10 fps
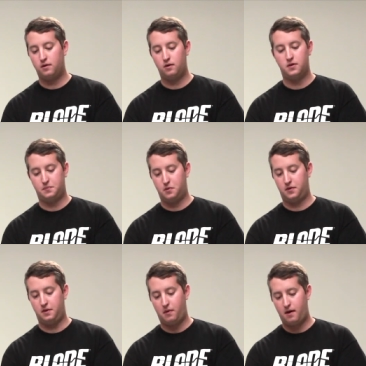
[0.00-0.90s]
going to do is
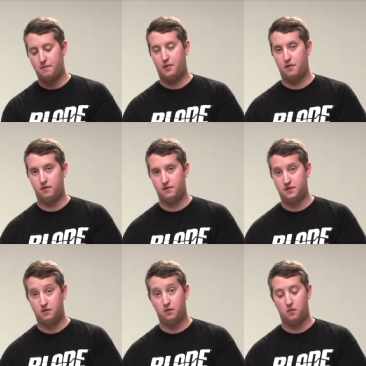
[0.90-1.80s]
put the bottom part of the
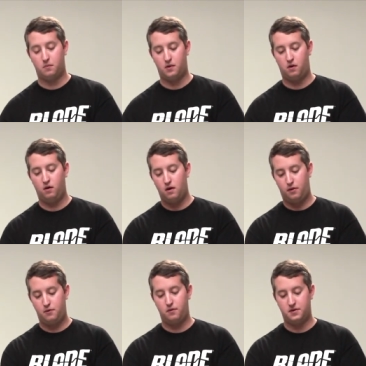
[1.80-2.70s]
silicone ball
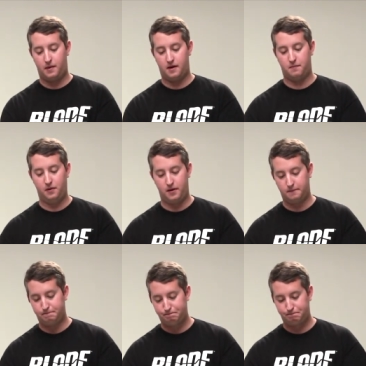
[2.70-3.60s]
through this bottom plate.